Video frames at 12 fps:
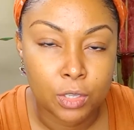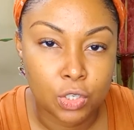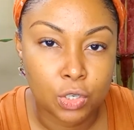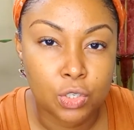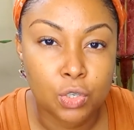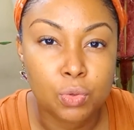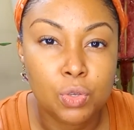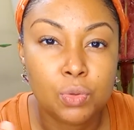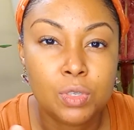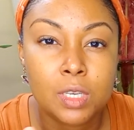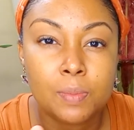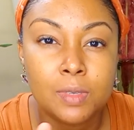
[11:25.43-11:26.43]
took 2
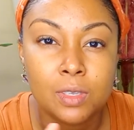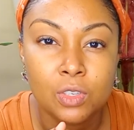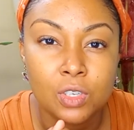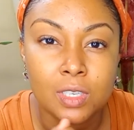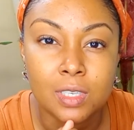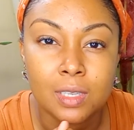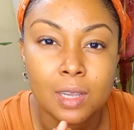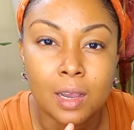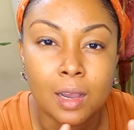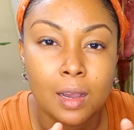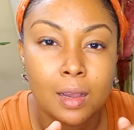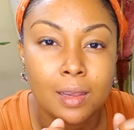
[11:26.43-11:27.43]
Q-tips and just
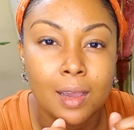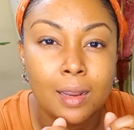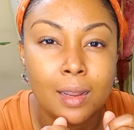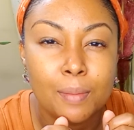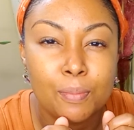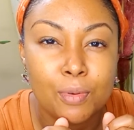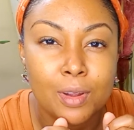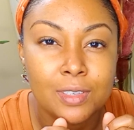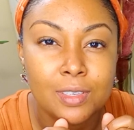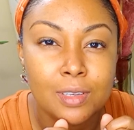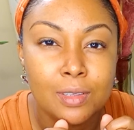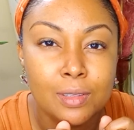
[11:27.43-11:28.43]
kind of like
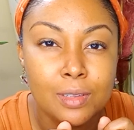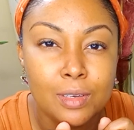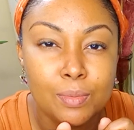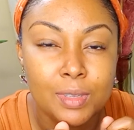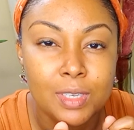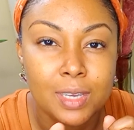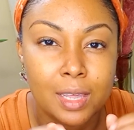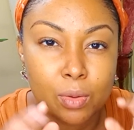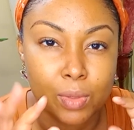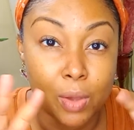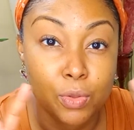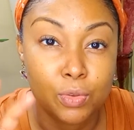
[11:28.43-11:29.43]
pressed a little bit
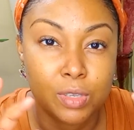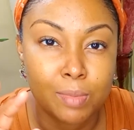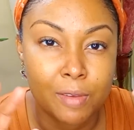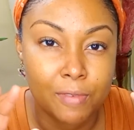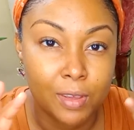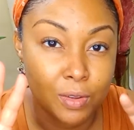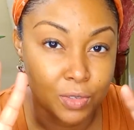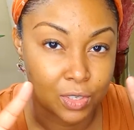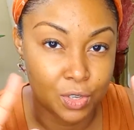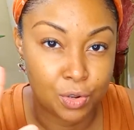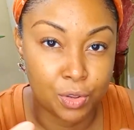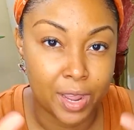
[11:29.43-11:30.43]
together without using my fingers
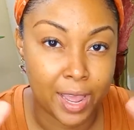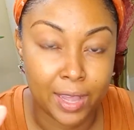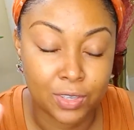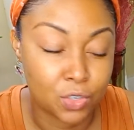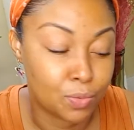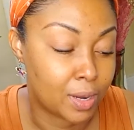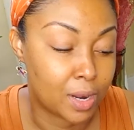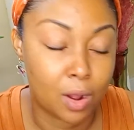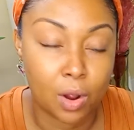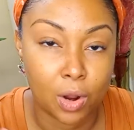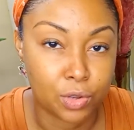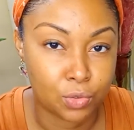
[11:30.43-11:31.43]
because your hands, no matter
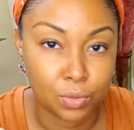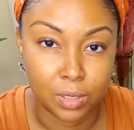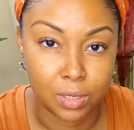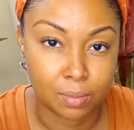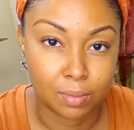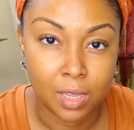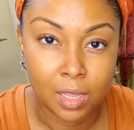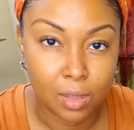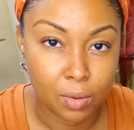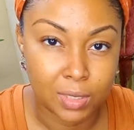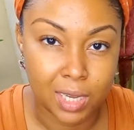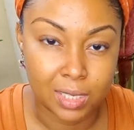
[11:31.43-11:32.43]
how hard you clean them,
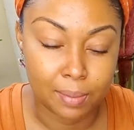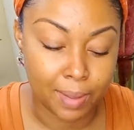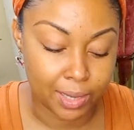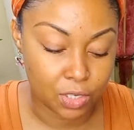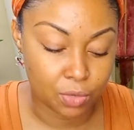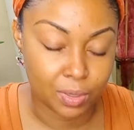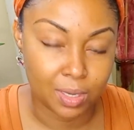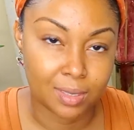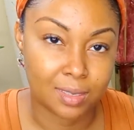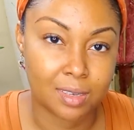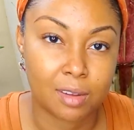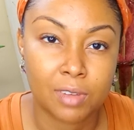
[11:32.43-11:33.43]
they always got some bacteria
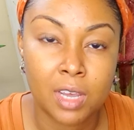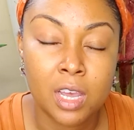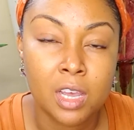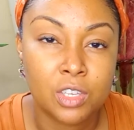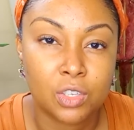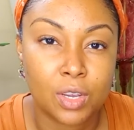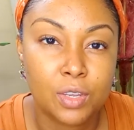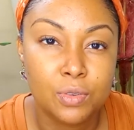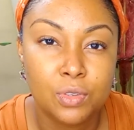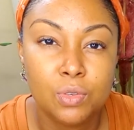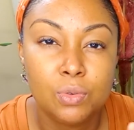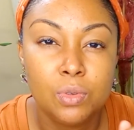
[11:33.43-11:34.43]
and stuff. So I
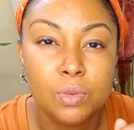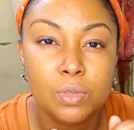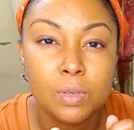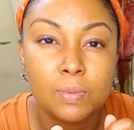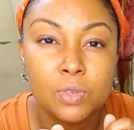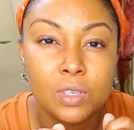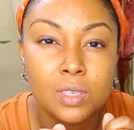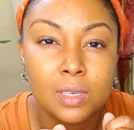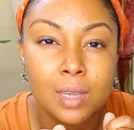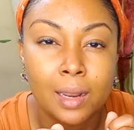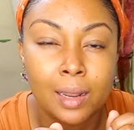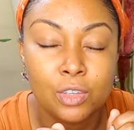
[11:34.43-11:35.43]
used 2 Q-tips just to
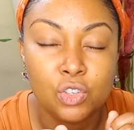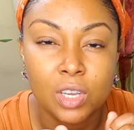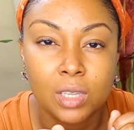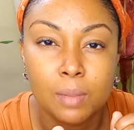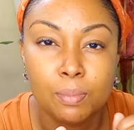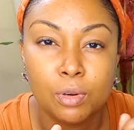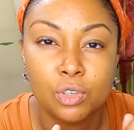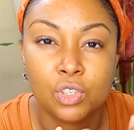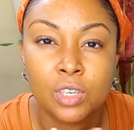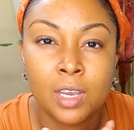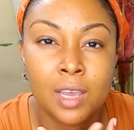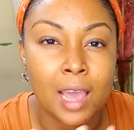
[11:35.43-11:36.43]
kind of like gently
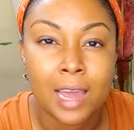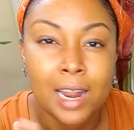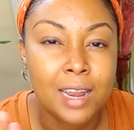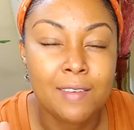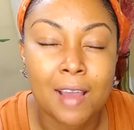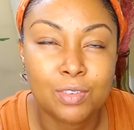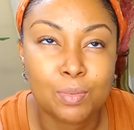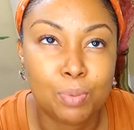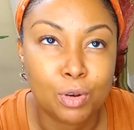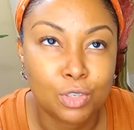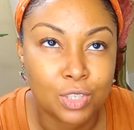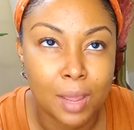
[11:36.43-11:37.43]
push. And I didn't have to
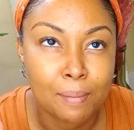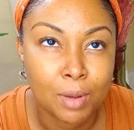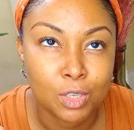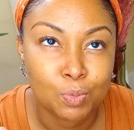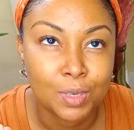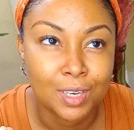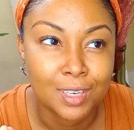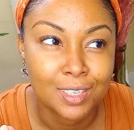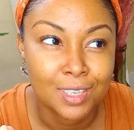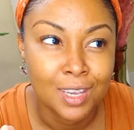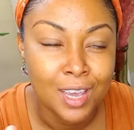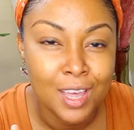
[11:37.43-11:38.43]
push that much
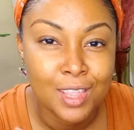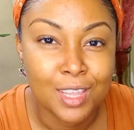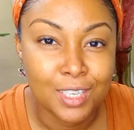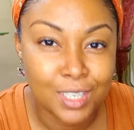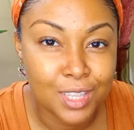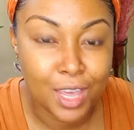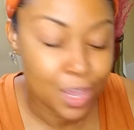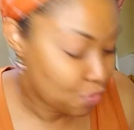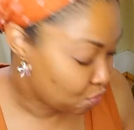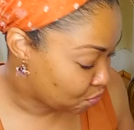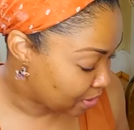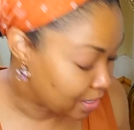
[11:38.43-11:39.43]
because this
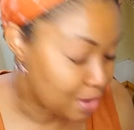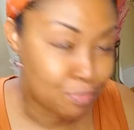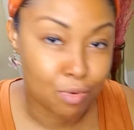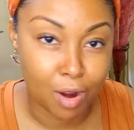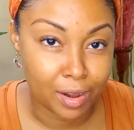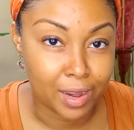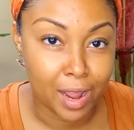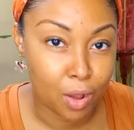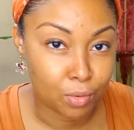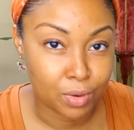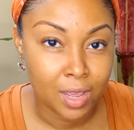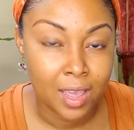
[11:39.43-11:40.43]
thing really brought it
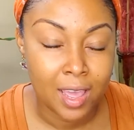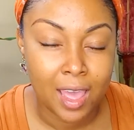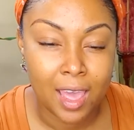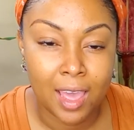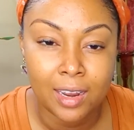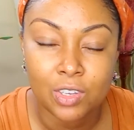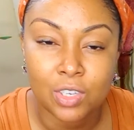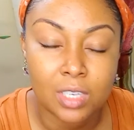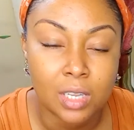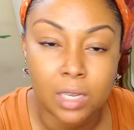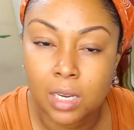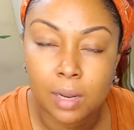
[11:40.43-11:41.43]
out. And I
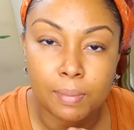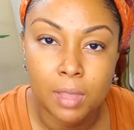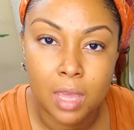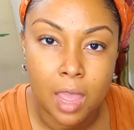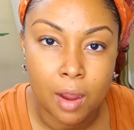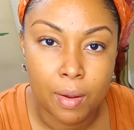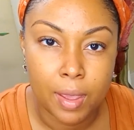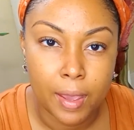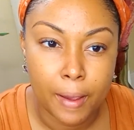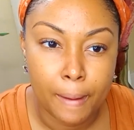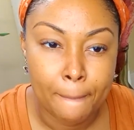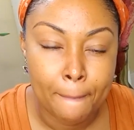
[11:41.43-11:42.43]
just cleaned up the
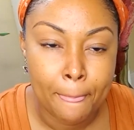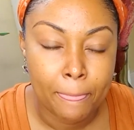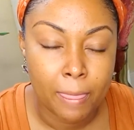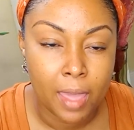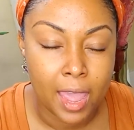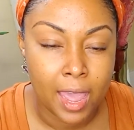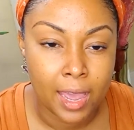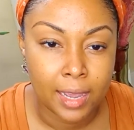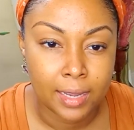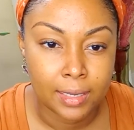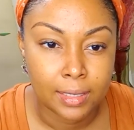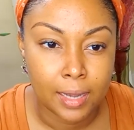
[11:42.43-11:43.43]
area
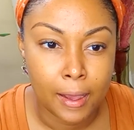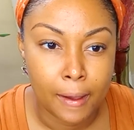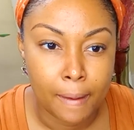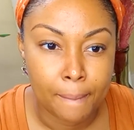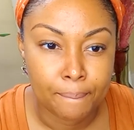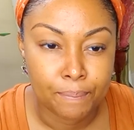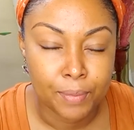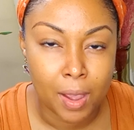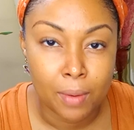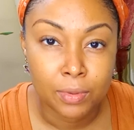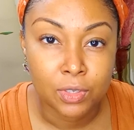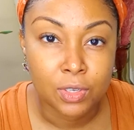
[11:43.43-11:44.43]
and
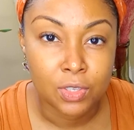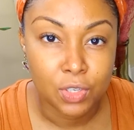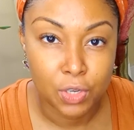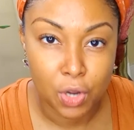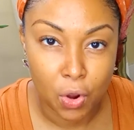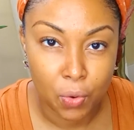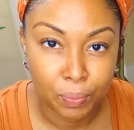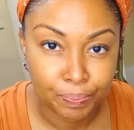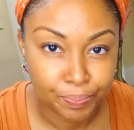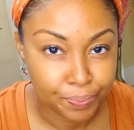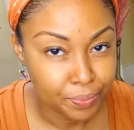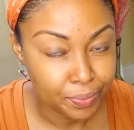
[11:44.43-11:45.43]
I was good to go.
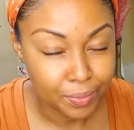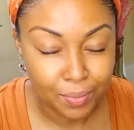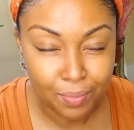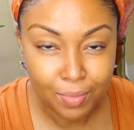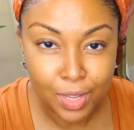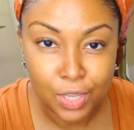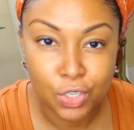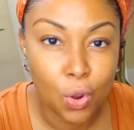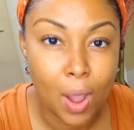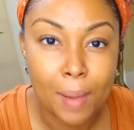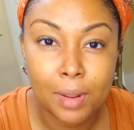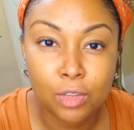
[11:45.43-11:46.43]

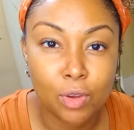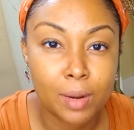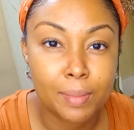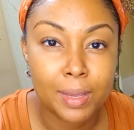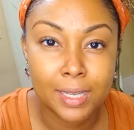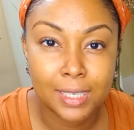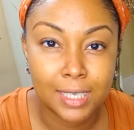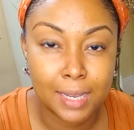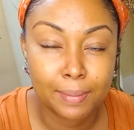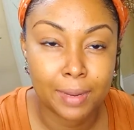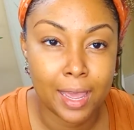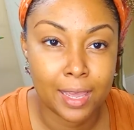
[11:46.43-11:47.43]
So I'm not trying to make it
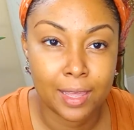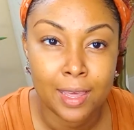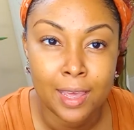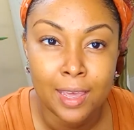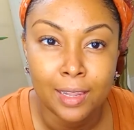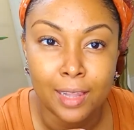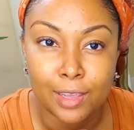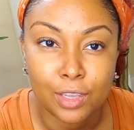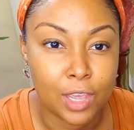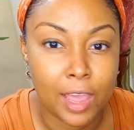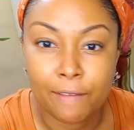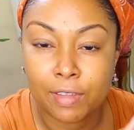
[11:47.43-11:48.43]
seem like
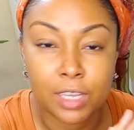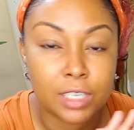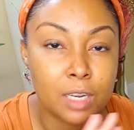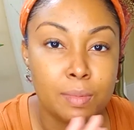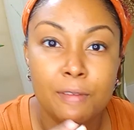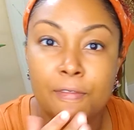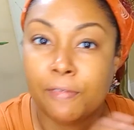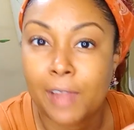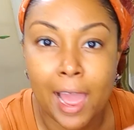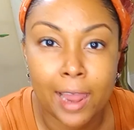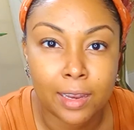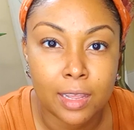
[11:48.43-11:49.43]
everything's going to be
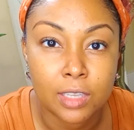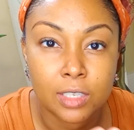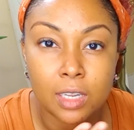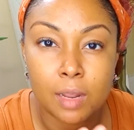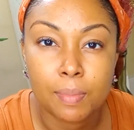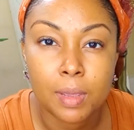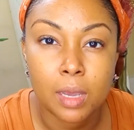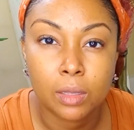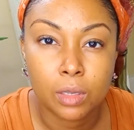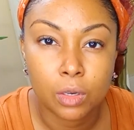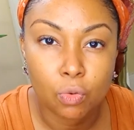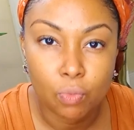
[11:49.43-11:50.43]
flat. It's going to be a
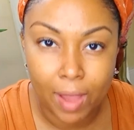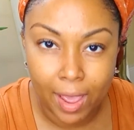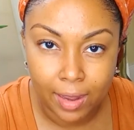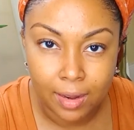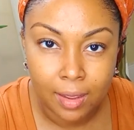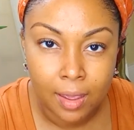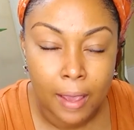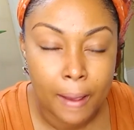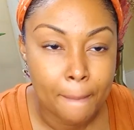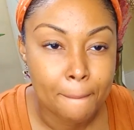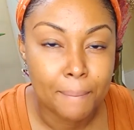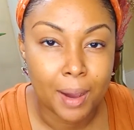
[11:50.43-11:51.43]
little red.
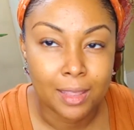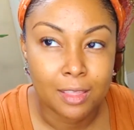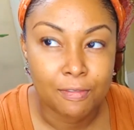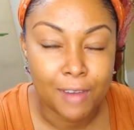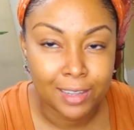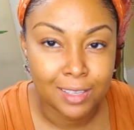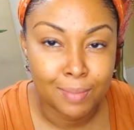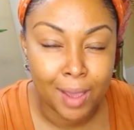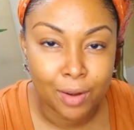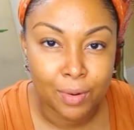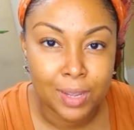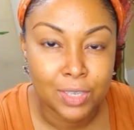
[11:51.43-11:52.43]
But the fact of the
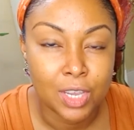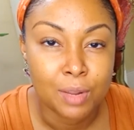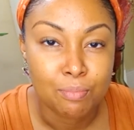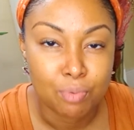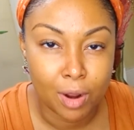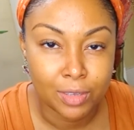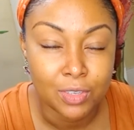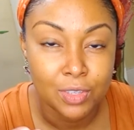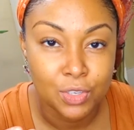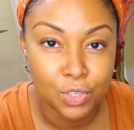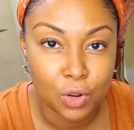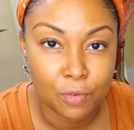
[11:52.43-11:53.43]
matter is it brought to
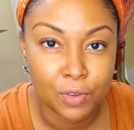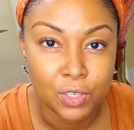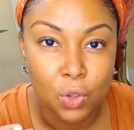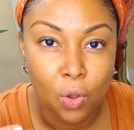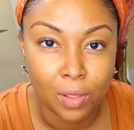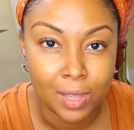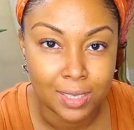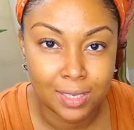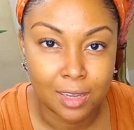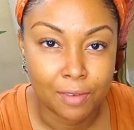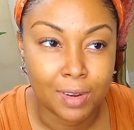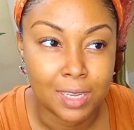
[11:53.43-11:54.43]
the surface all that
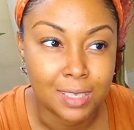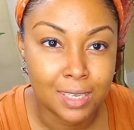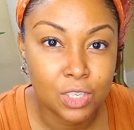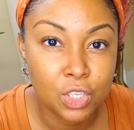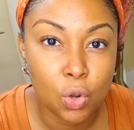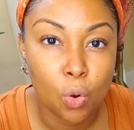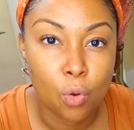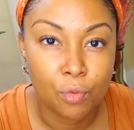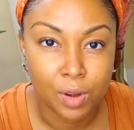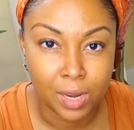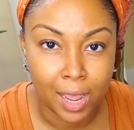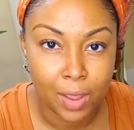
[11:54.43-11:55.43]
stuff, and it did so
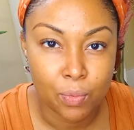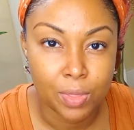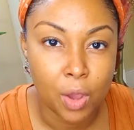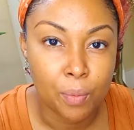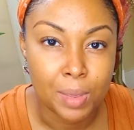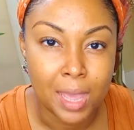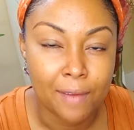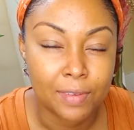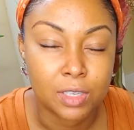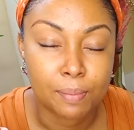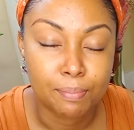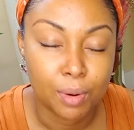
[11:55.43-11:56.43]
overnight without me
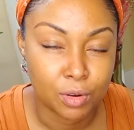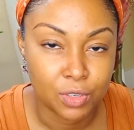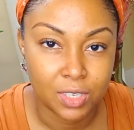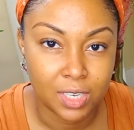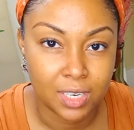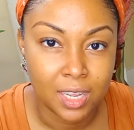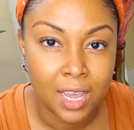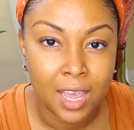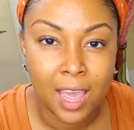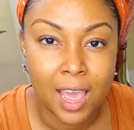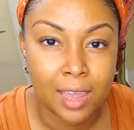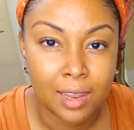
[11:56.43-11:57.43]
having to burst it.
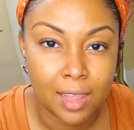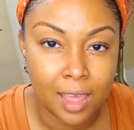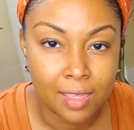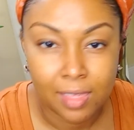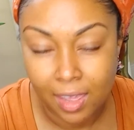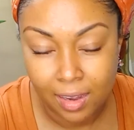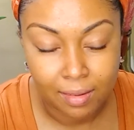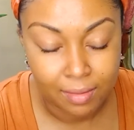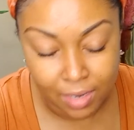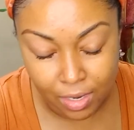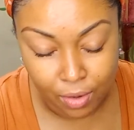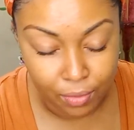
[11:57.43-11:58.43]
And then,
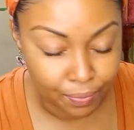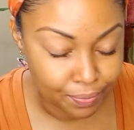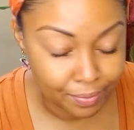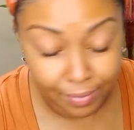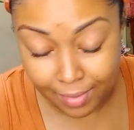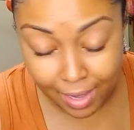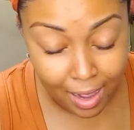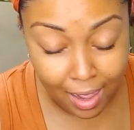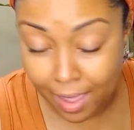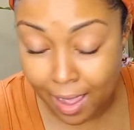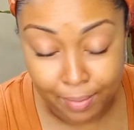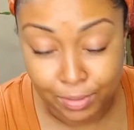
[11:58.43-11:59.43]

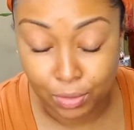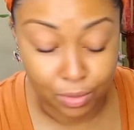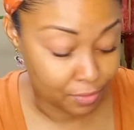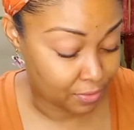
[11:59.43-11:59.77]
I absolutely